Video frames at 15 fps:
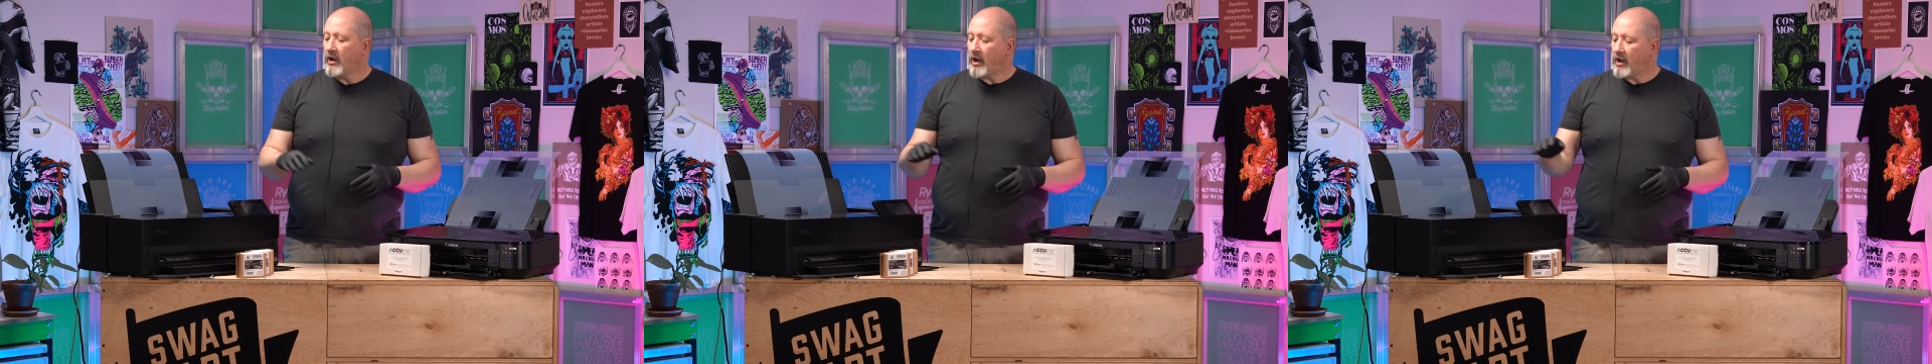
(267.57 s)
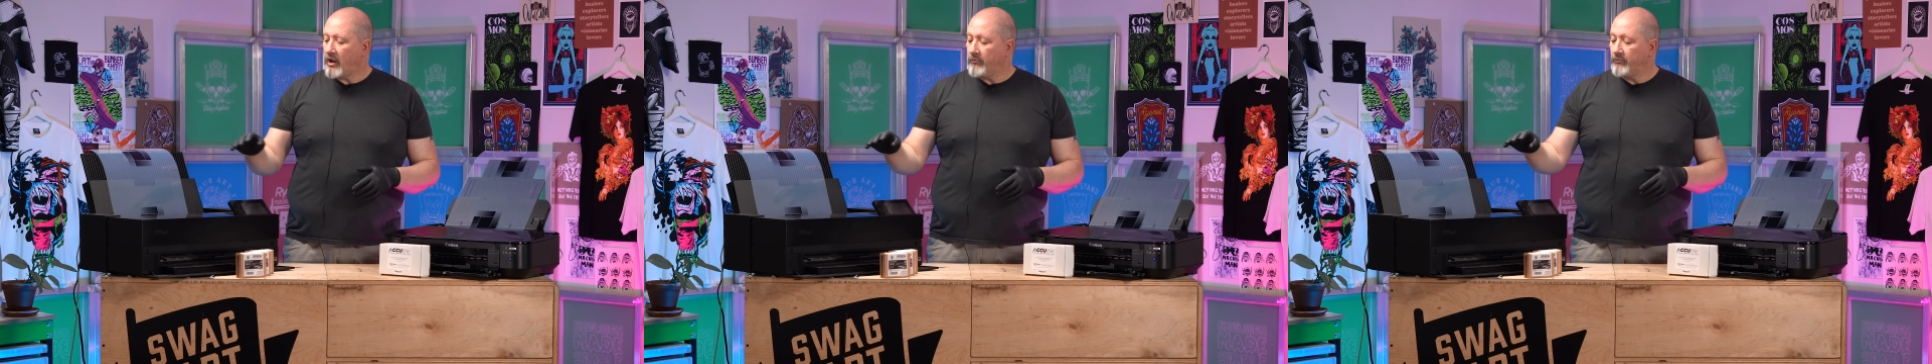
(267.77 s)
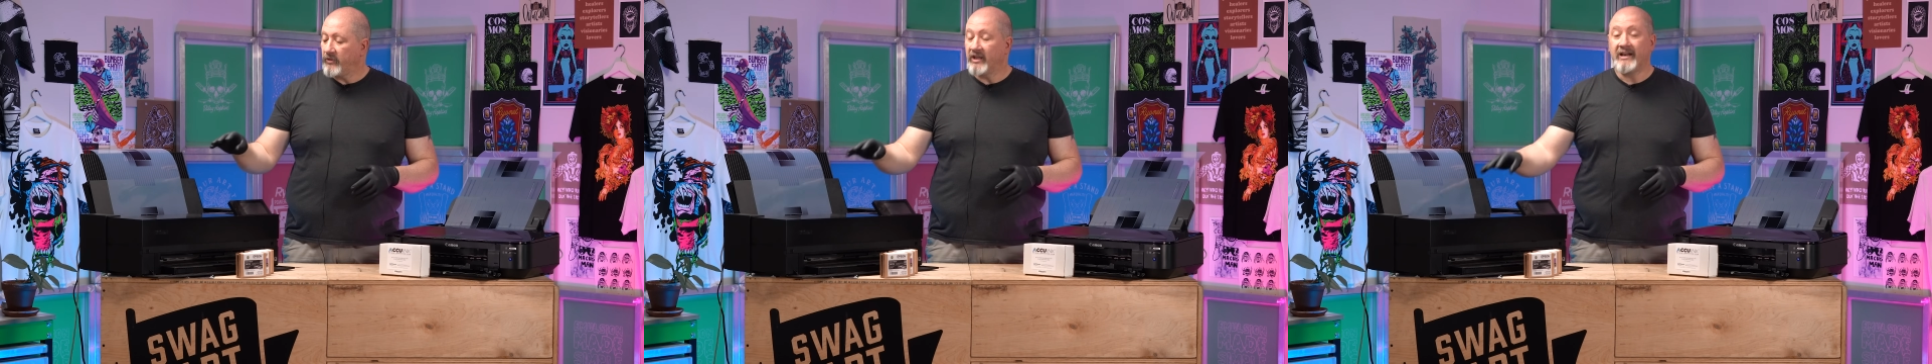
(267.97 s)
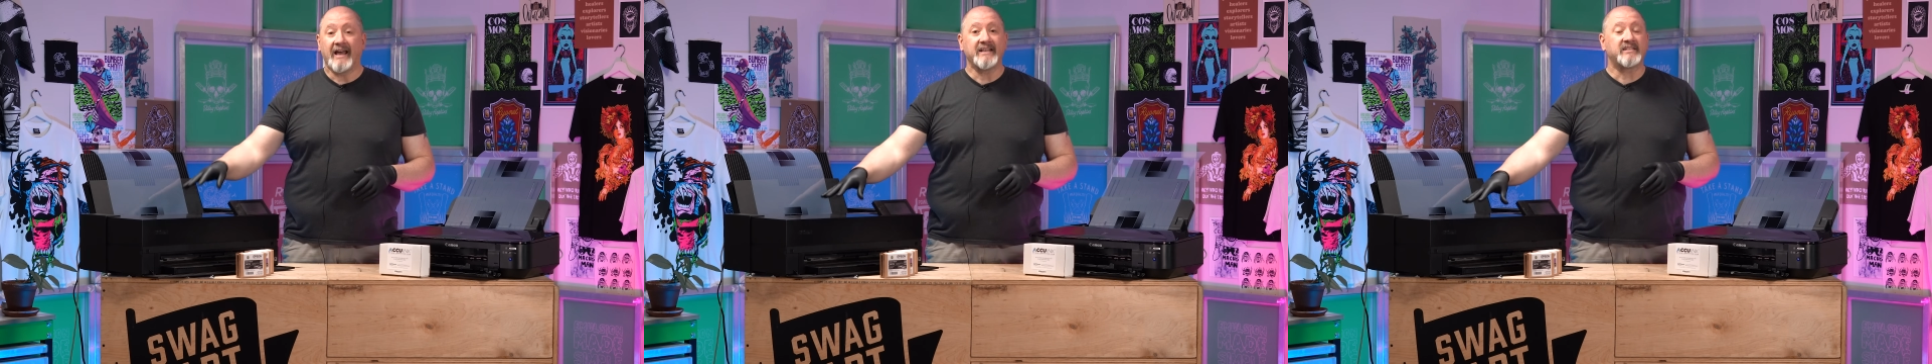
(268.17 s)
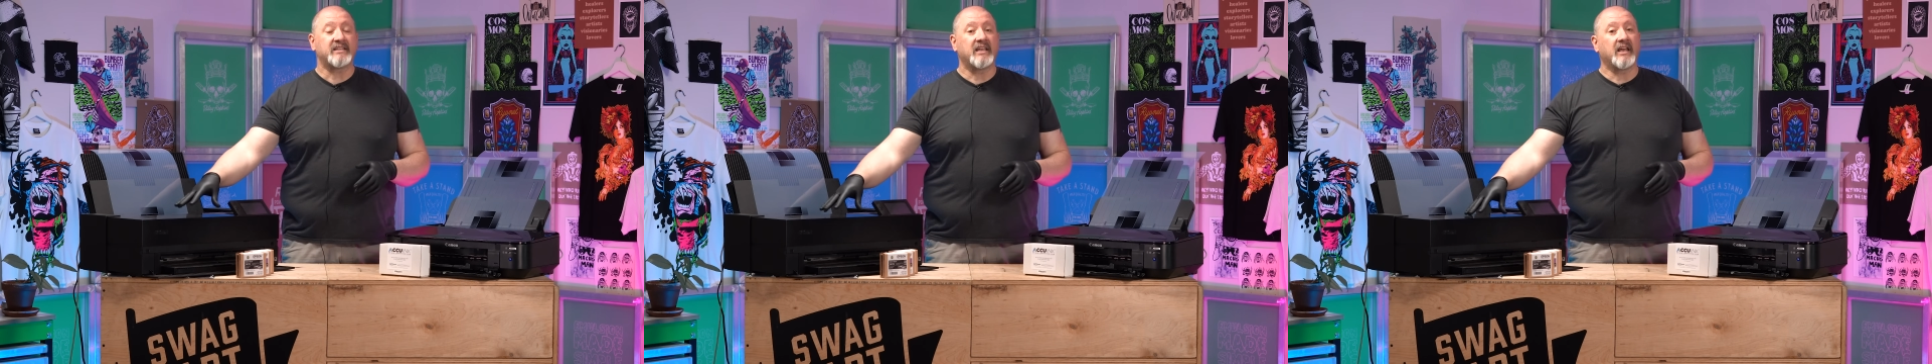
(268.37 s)
Um, the
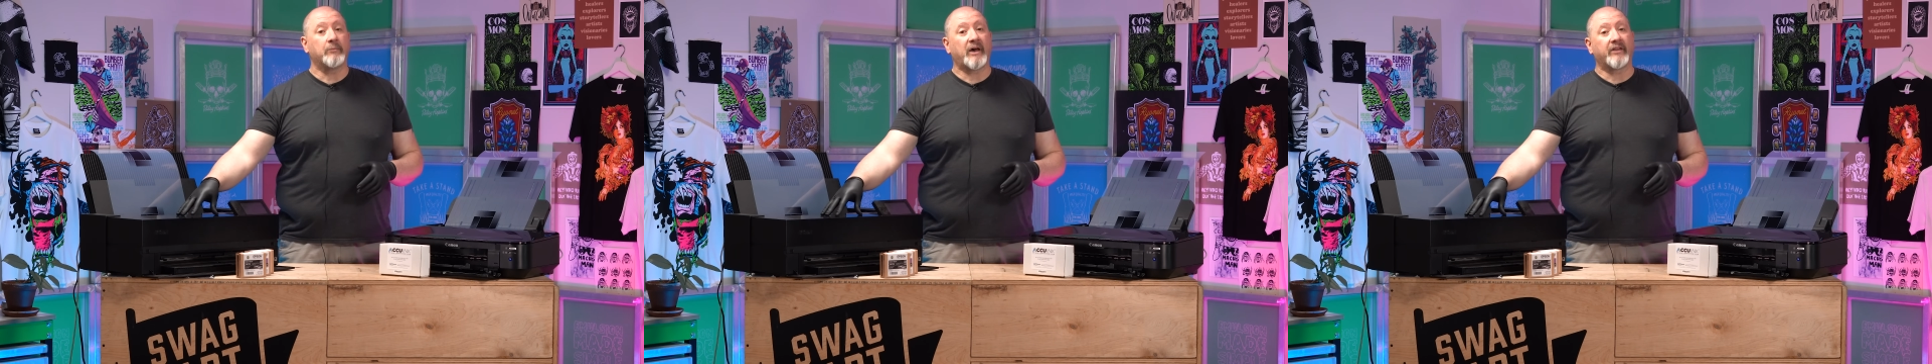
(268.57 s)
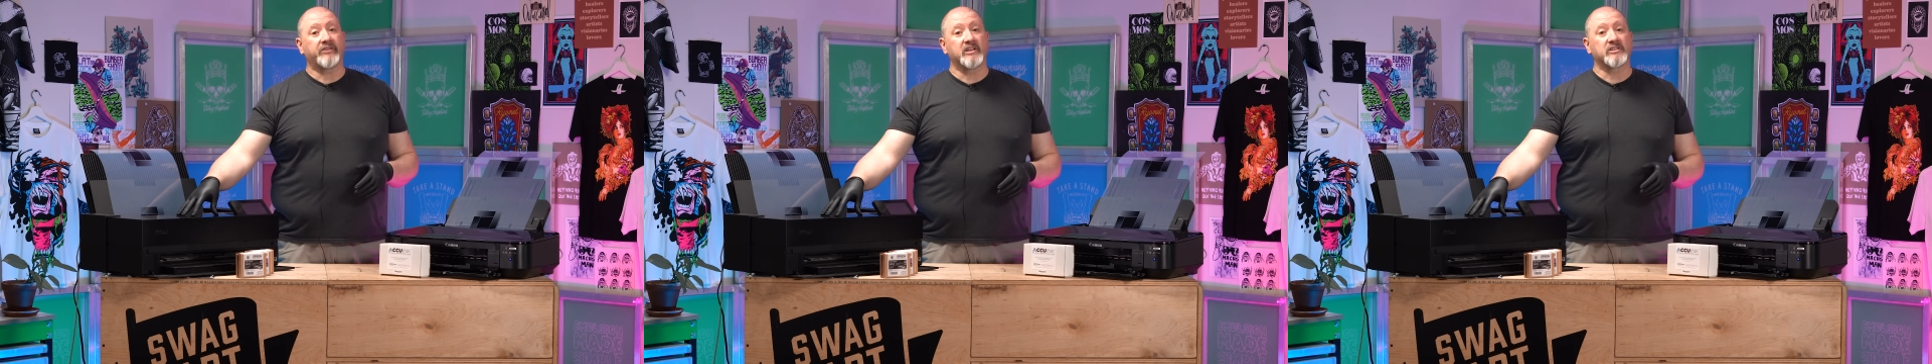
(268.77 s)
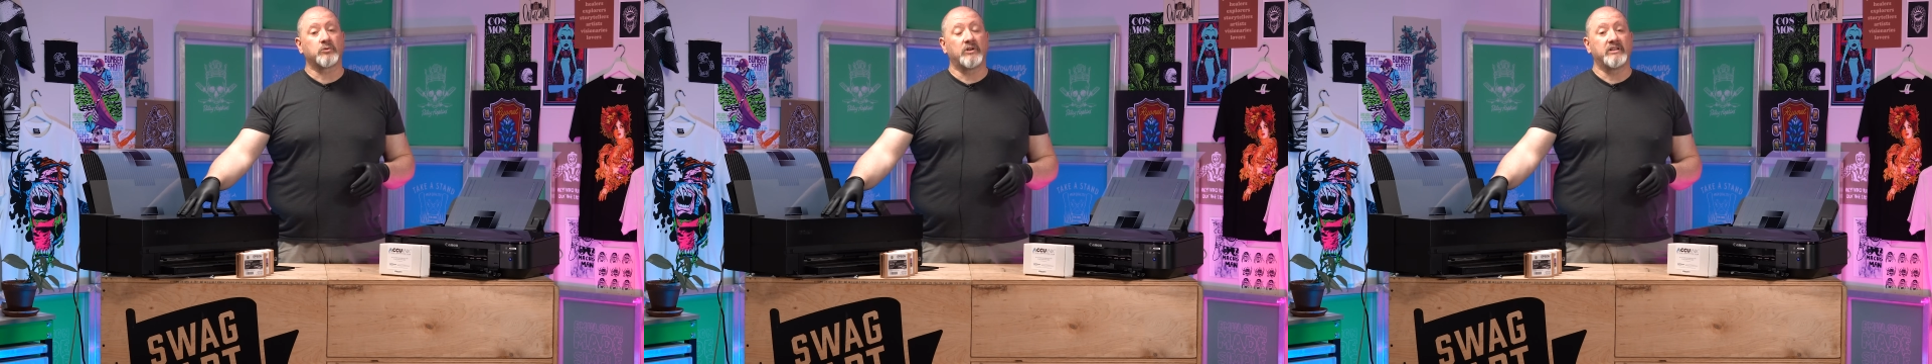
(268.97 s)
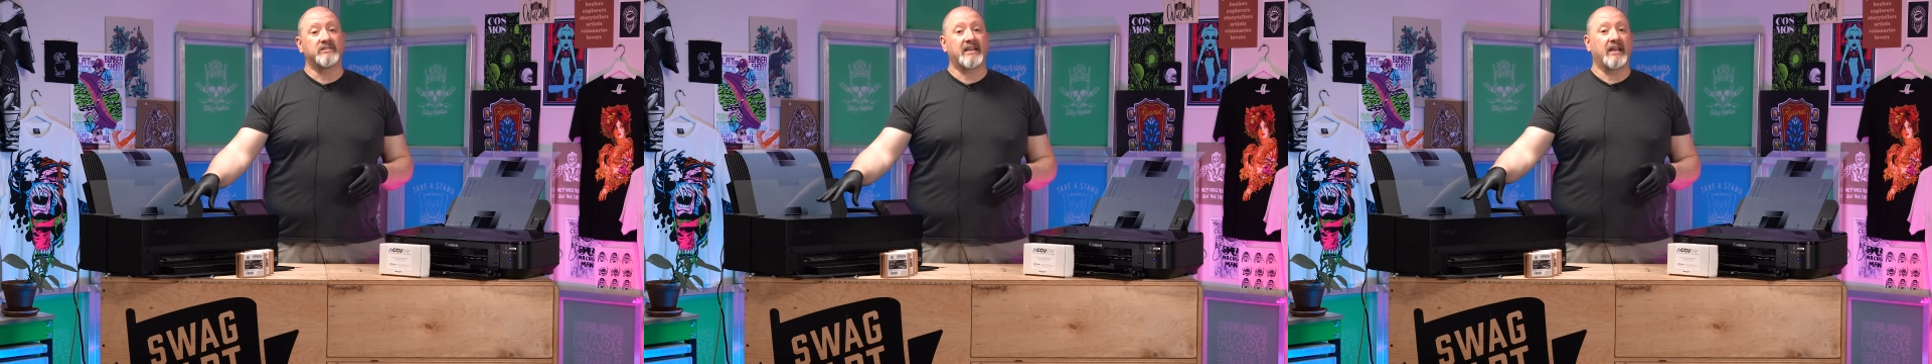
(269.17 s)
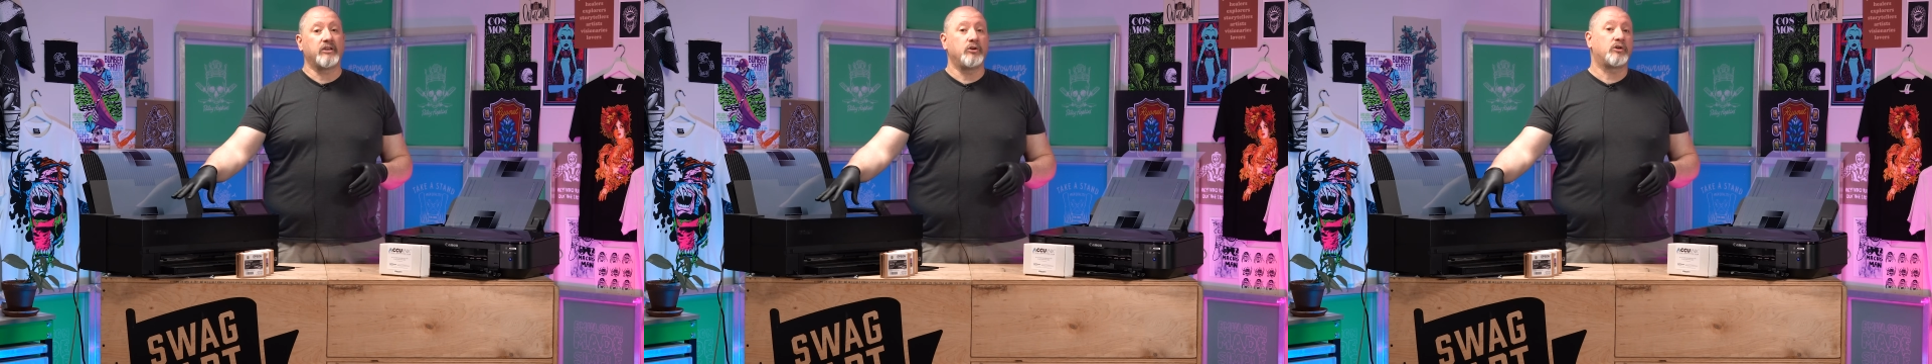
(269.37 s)
nice thing about this one
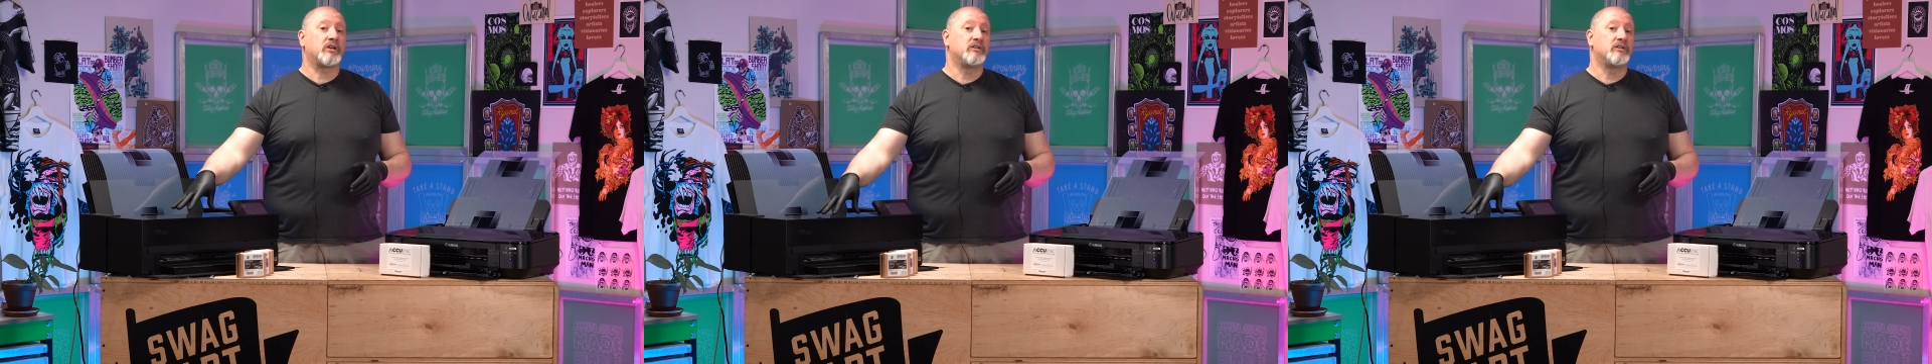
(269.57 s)
is that you